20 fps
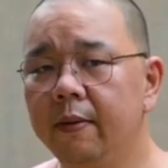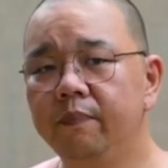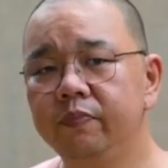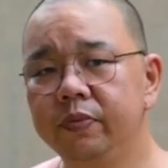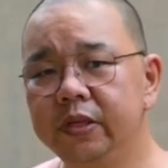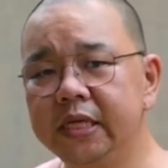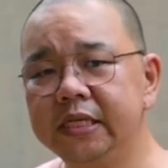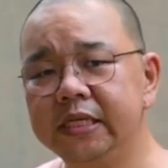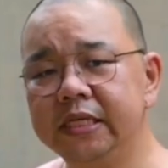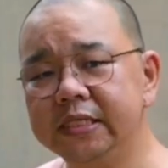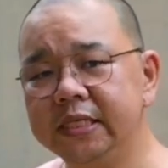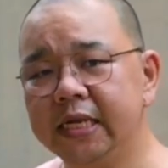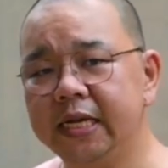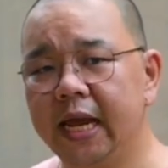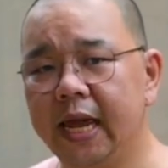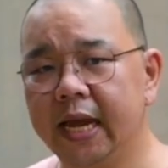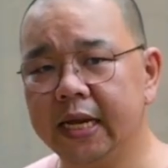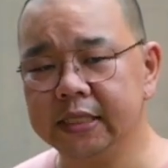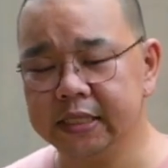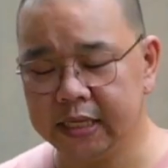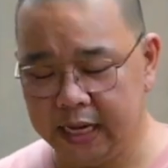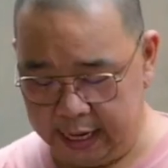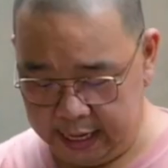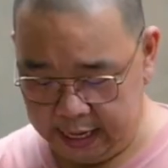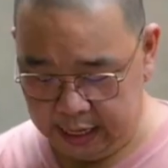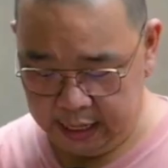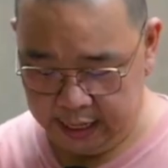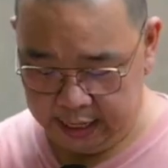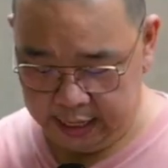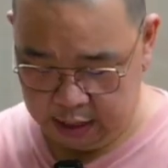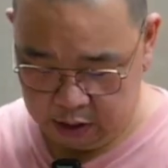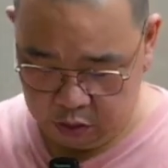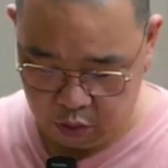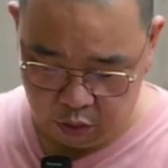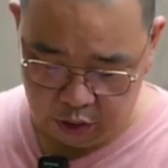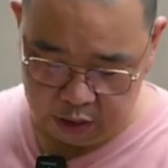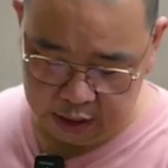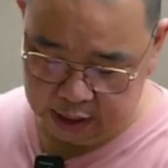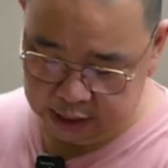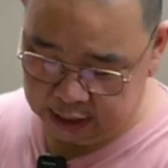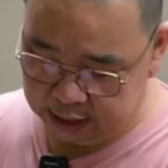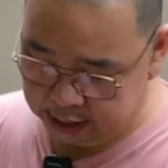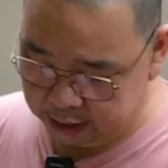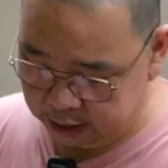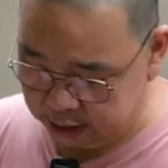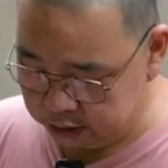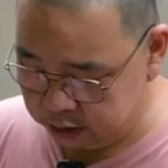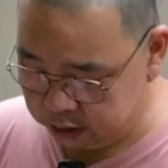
this is an XL, and according here,